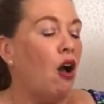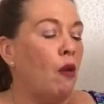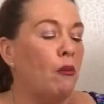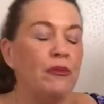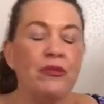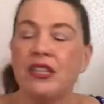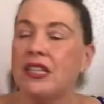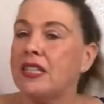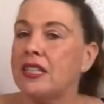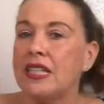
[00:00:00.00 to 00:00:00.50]

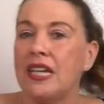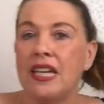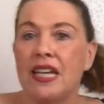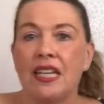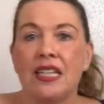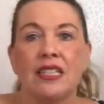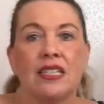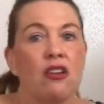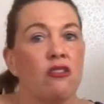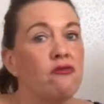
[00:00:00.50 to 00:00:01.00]
this
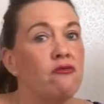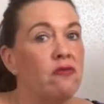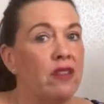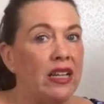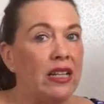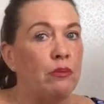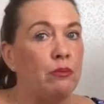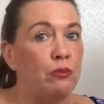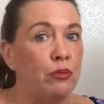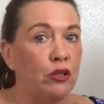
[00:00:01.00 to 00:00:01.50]
is a
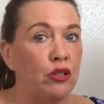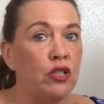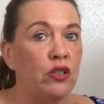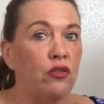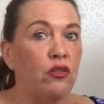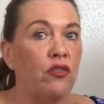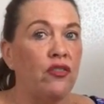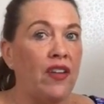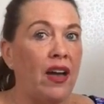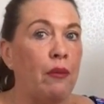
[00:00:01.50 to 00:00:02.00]
really
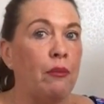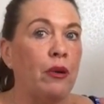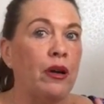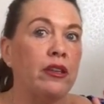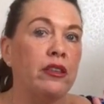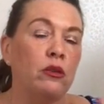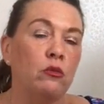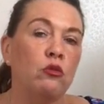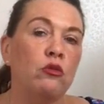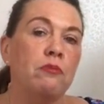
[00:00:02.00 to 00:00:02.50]
beautiful
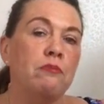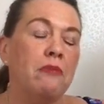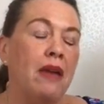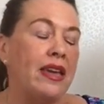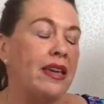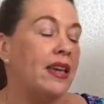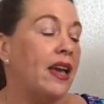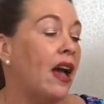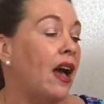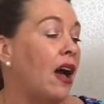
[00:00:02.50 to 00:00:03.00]
fabric that would
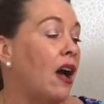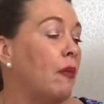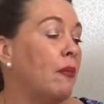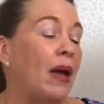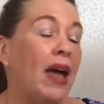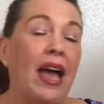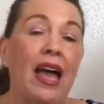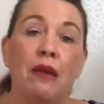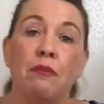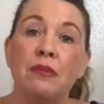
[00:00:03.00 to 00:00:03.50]
make
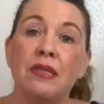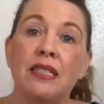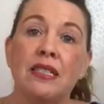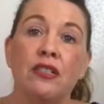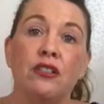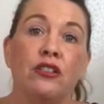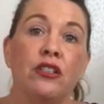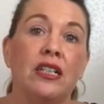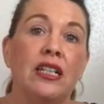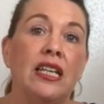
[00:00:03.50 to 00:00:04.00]
up
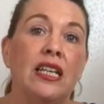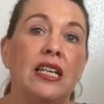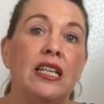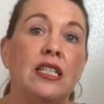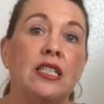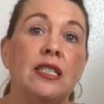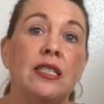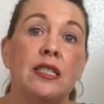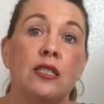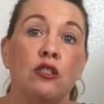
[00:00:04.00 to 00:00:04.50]

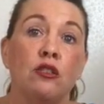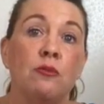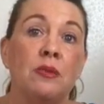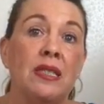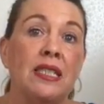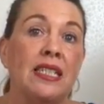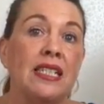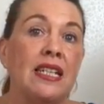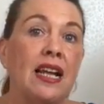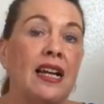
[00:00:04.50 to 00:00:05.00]
absolutely super
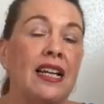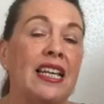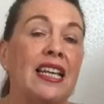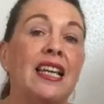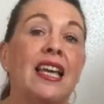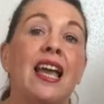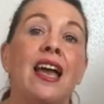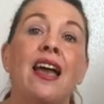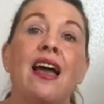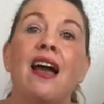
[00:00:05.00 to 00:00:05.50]

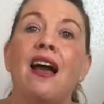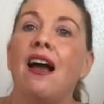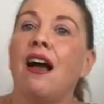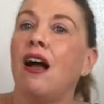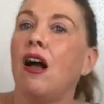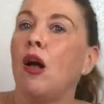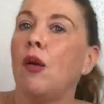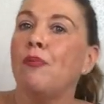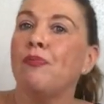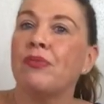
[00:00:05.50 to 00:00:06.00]
stunning
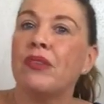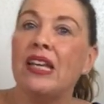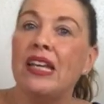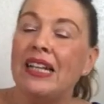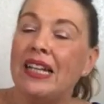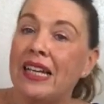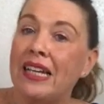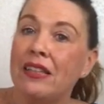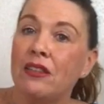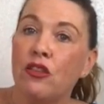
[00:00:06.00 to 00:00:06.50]

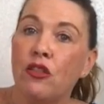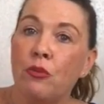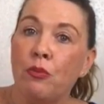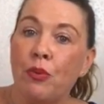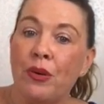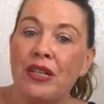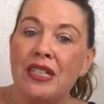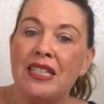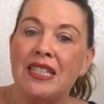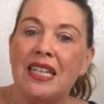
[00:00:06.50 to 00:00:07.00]
in either the
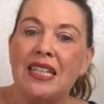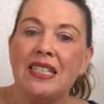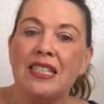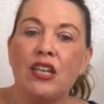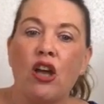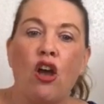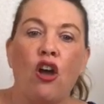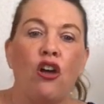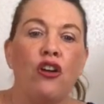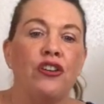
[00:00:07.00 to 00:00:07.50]
princess
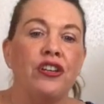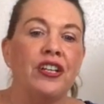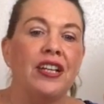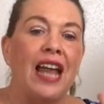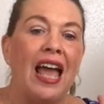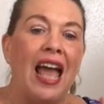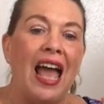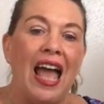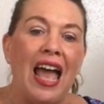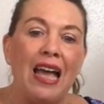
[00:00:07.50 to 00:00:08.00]
coat
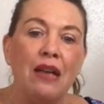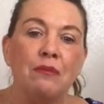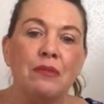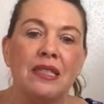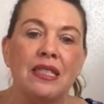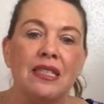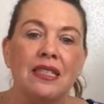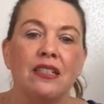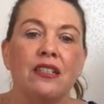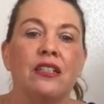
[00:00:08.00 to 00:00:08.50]
and
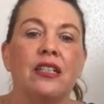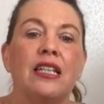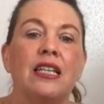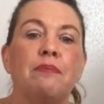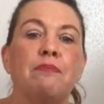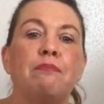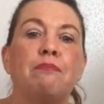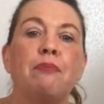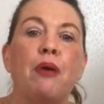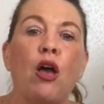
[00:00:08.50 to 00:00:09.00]

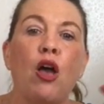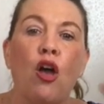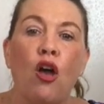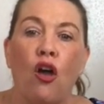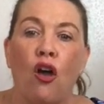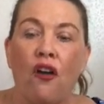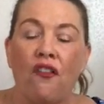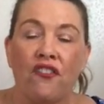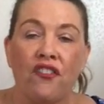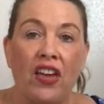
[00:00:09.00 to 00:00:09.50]
absolutely
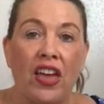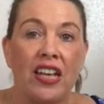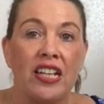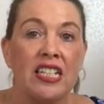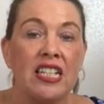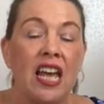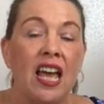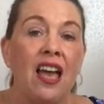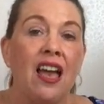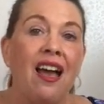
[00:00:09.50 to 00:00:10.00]

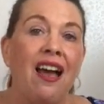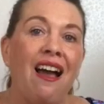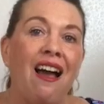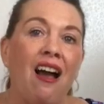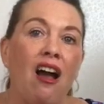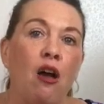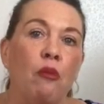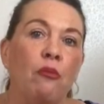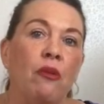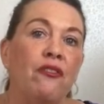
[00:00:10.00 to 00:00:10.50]
perfect
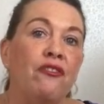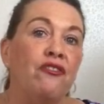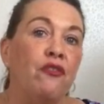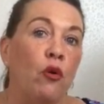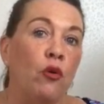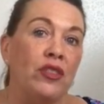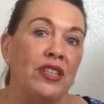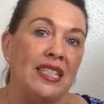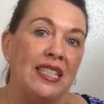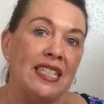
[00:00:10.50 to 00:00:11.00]

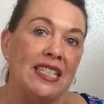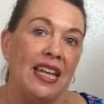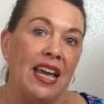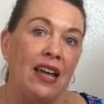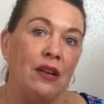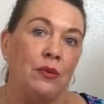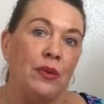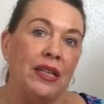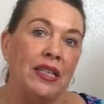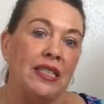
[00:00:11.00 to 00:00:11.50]
for the
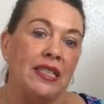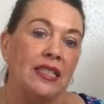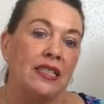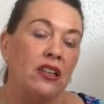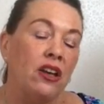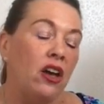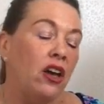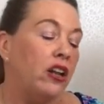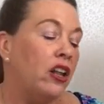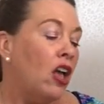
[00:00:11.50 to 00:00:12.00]
Stanwyck
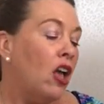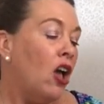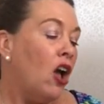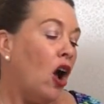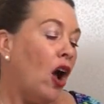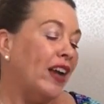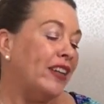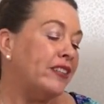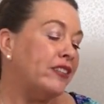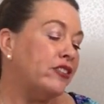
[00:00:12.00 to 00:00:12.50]
skirt.
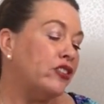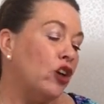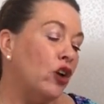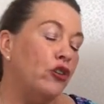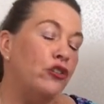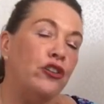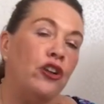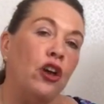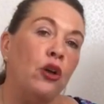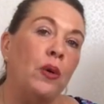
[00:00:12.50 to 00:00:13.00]
I
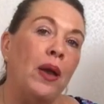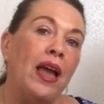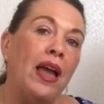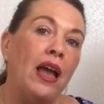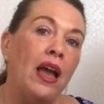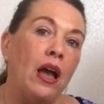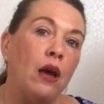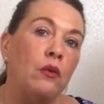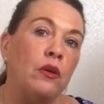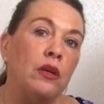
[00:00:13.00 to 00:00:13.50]
don't know
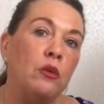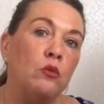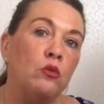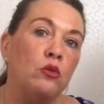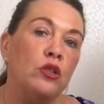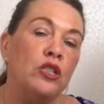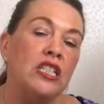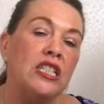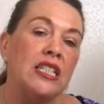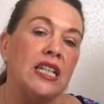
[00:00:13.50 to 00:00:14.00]
how it
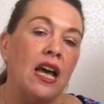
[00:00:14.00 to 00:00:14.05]
would